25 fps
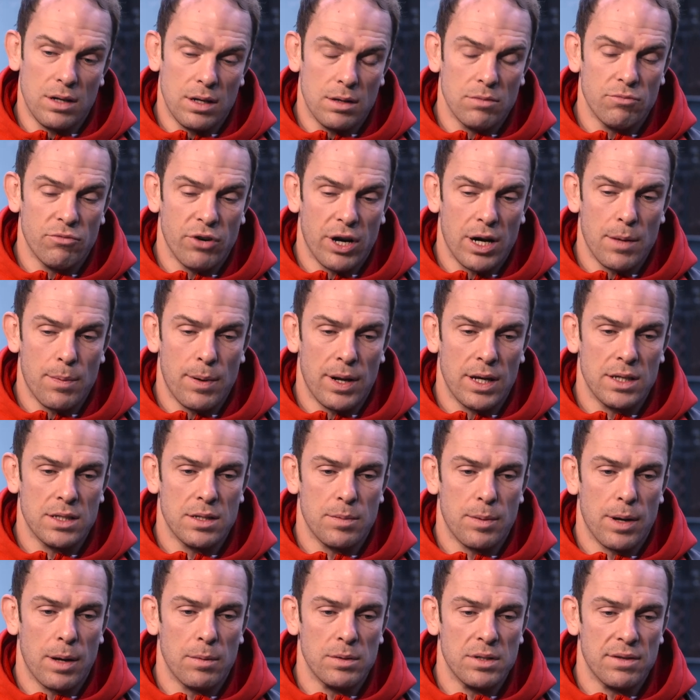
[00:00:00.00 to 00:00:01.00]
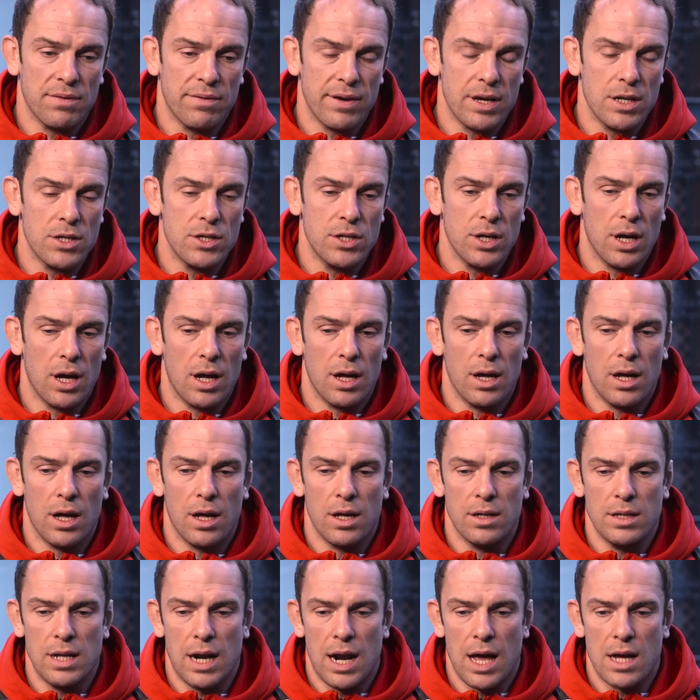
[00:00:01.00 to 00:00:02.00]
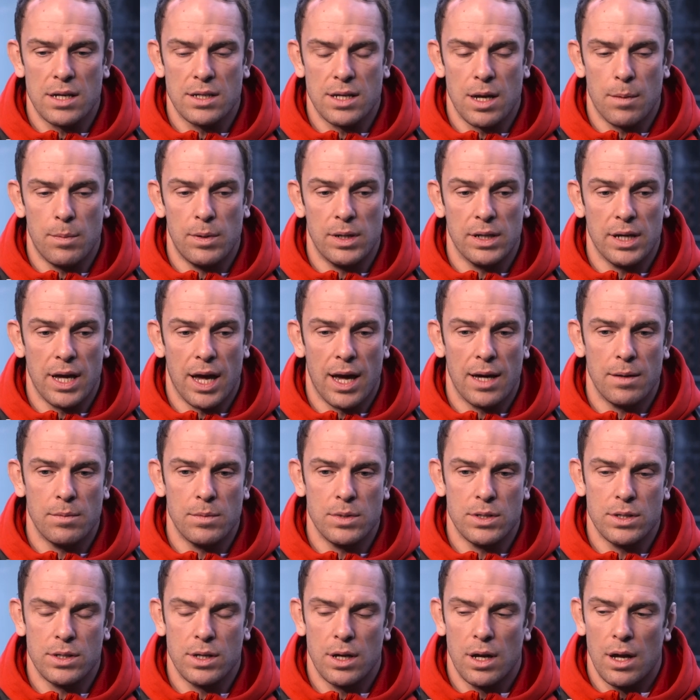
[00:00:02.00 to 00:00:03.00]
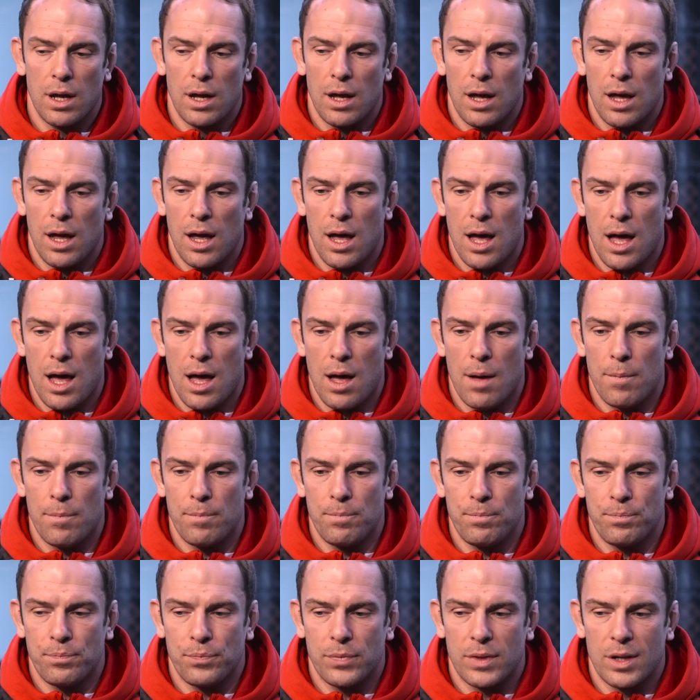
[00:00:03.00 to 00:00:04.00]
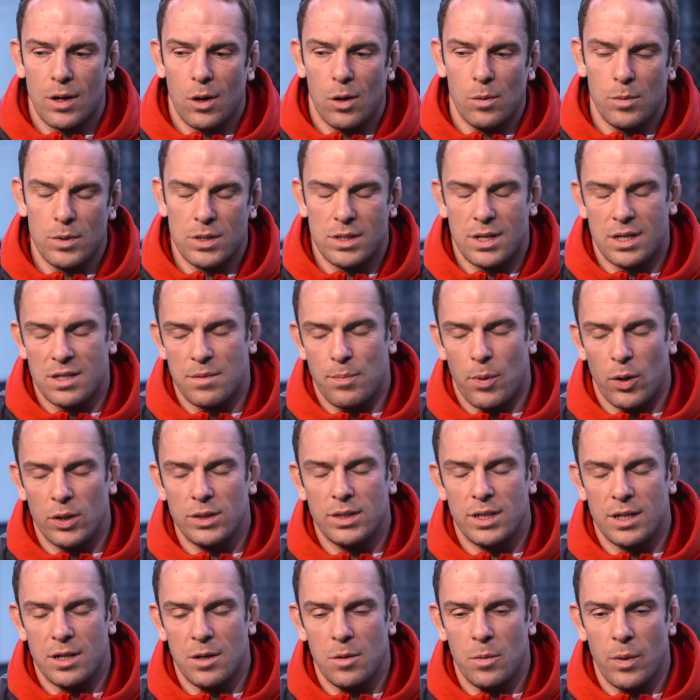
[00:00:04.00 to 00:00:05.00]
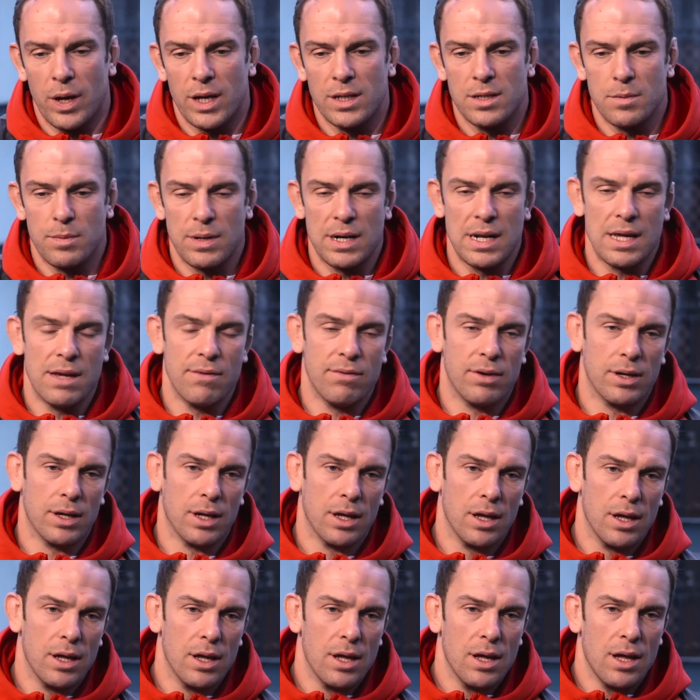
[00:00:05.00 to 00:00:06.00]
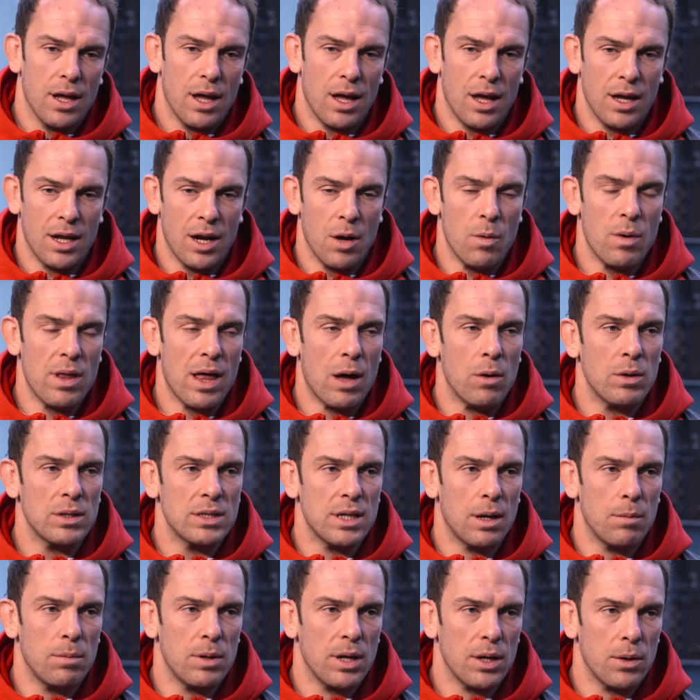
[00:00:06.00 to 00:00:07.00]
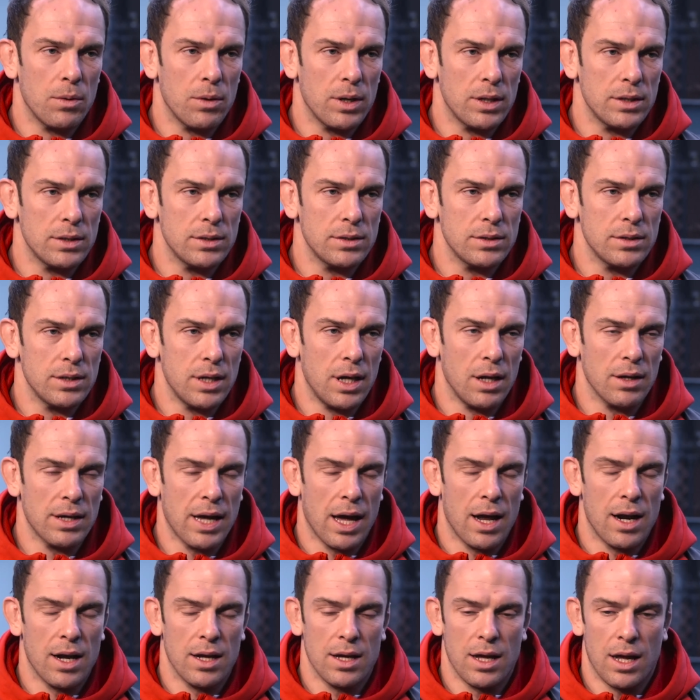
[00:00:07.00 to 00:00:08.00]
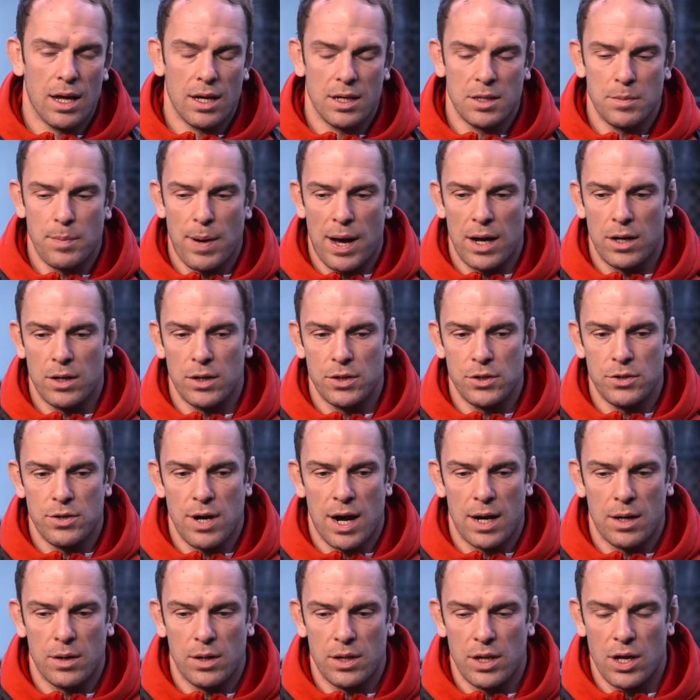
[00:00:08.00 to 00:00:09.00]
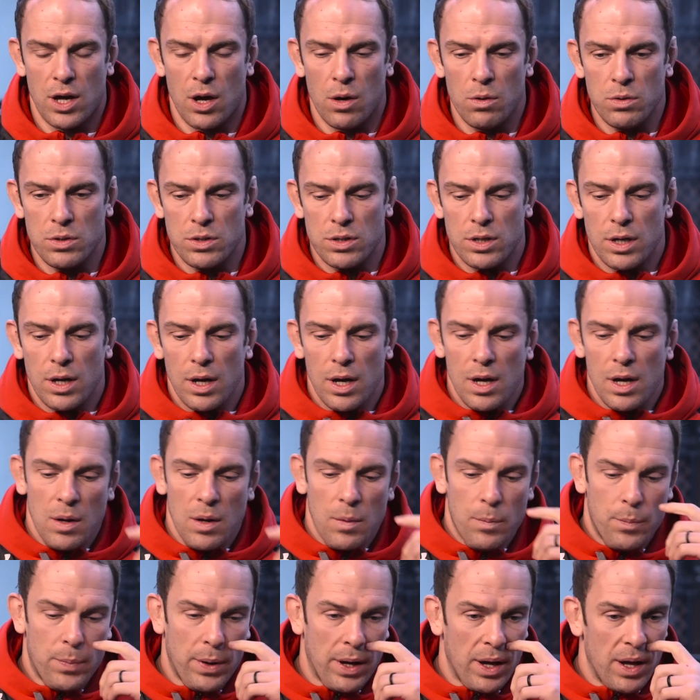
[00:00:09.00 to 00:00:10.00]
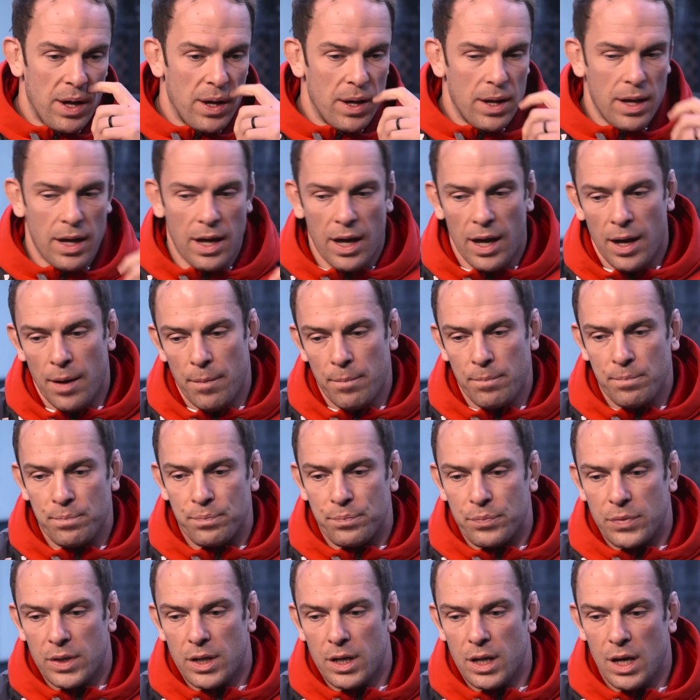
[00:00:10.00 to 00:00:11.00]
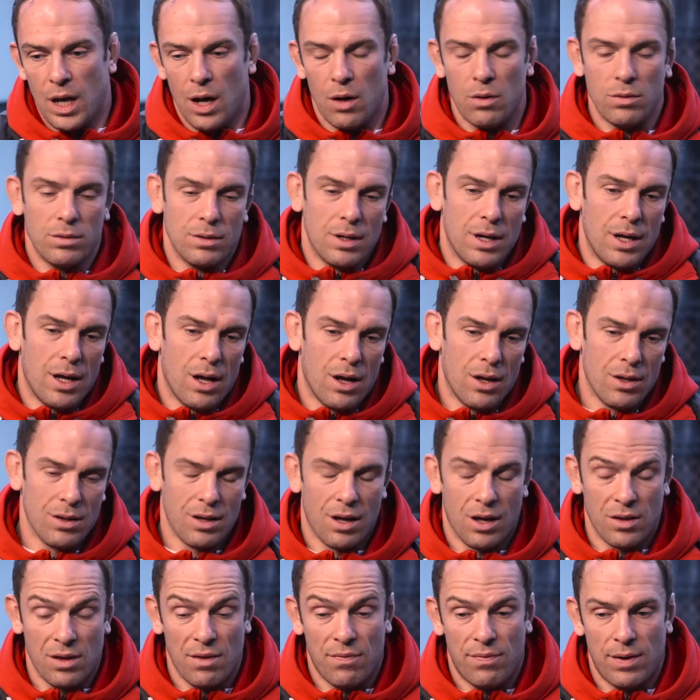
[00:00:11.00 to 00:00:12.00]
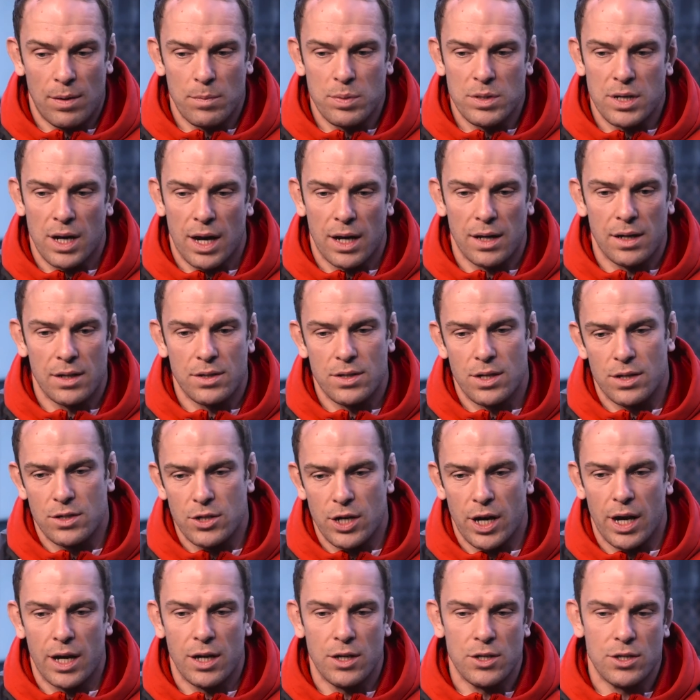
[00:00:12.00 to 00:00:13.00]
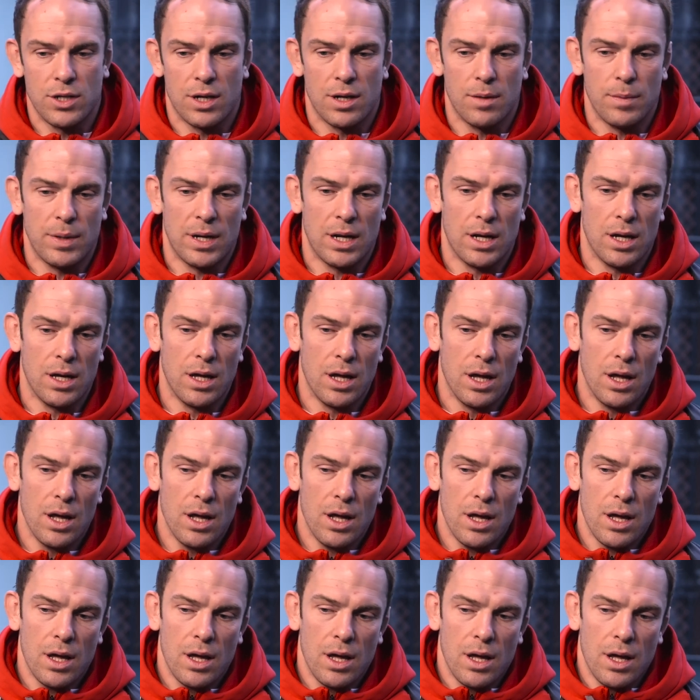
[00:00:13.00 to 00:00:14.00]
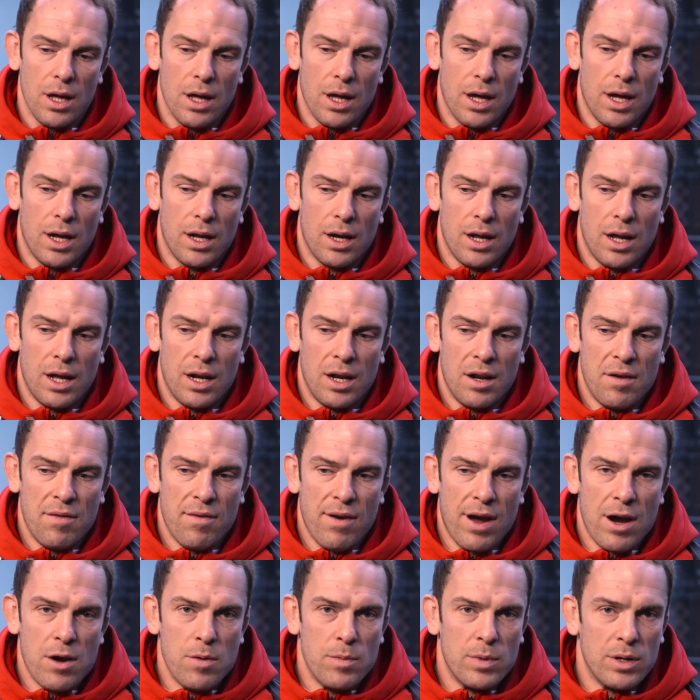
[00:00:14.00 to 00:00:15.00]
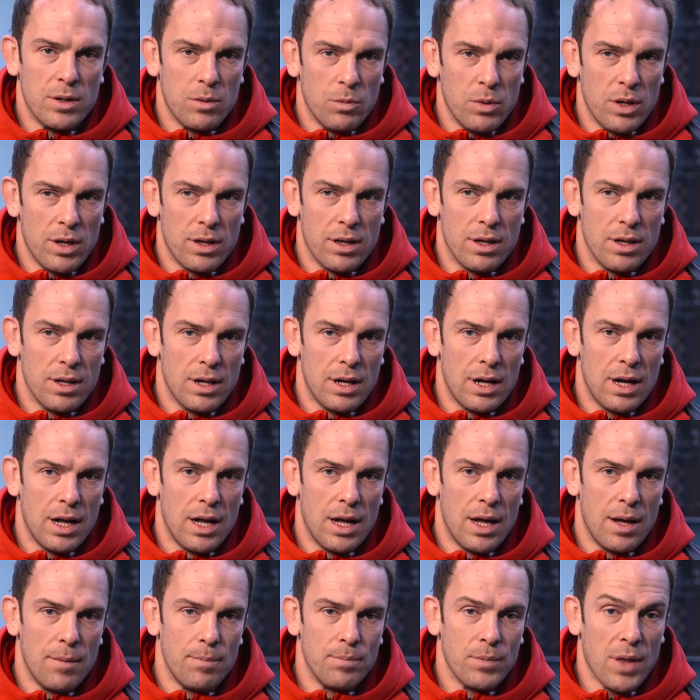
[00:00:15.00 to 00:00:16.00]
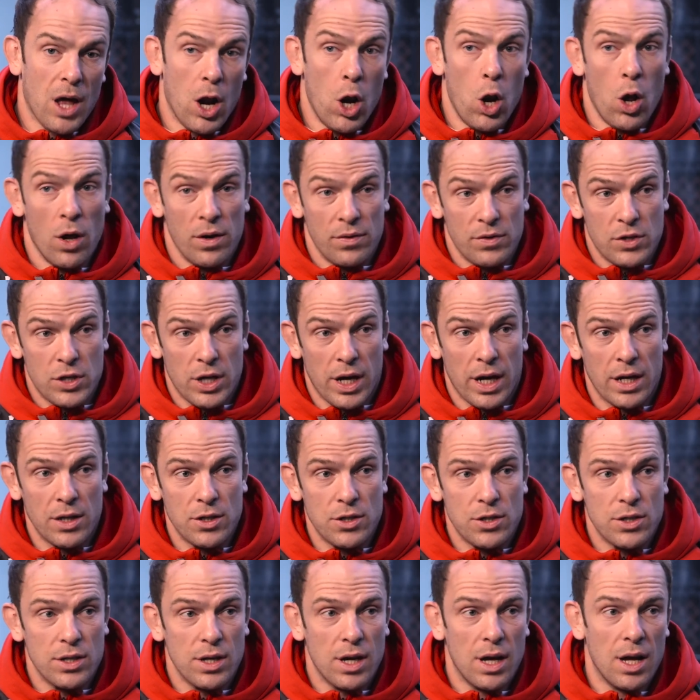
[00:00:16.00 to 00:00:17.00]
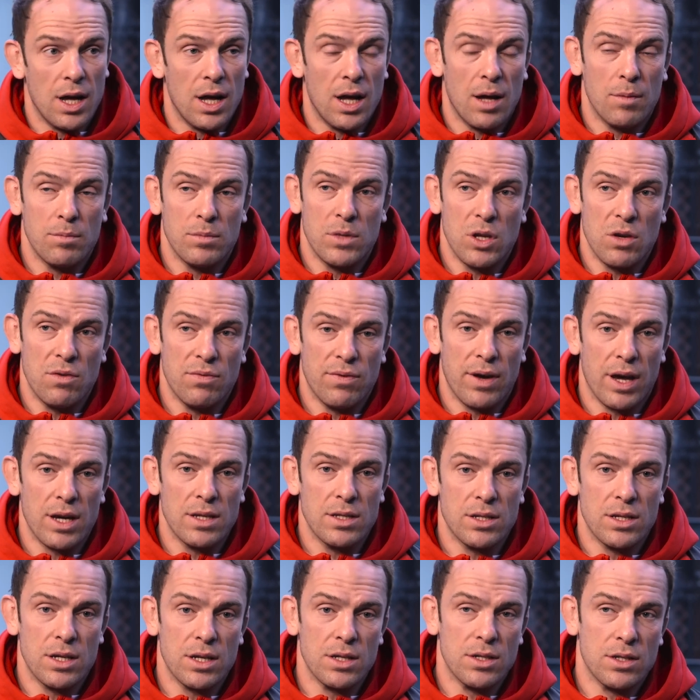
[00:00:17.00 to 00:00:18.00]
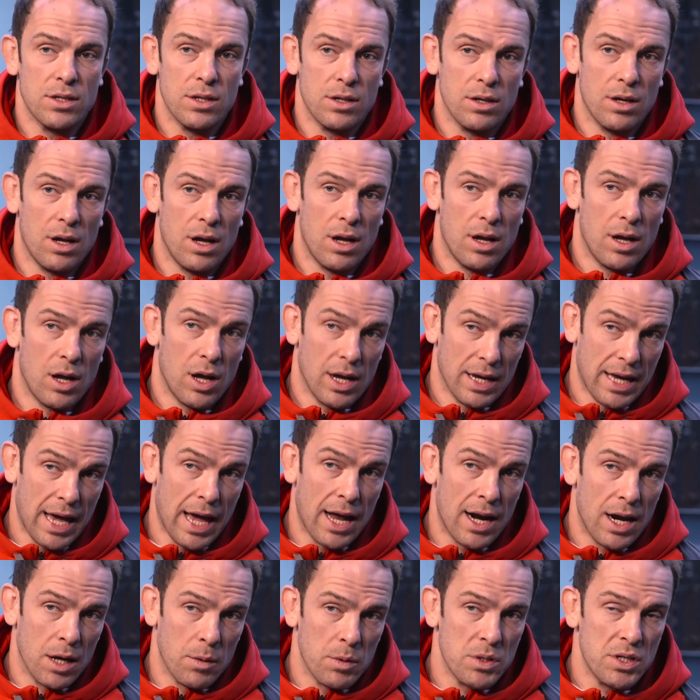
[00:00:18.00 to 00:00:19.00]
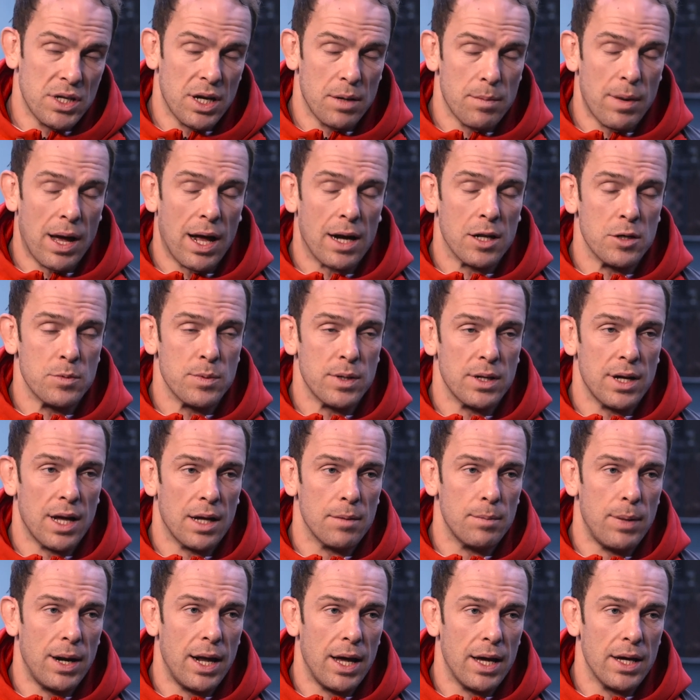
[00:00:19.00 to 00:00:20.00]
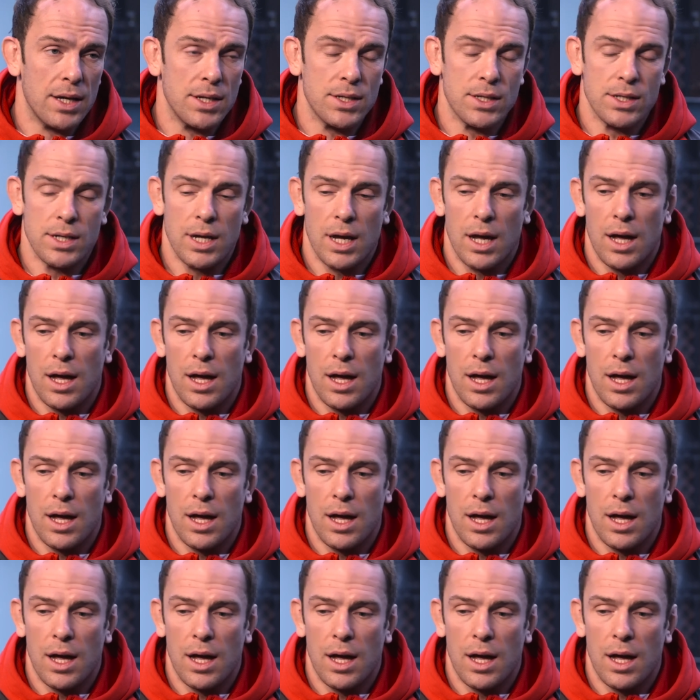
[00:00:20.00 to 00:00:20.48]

Really pleased to be able to feature in the last couple of games. Almost disappointed in a way to be leaving, without a W and getting us back on track at the O's. But on the flip side, it's a change, and I'm in an environment with a lot of change, new faces. Again, like we said, management and players,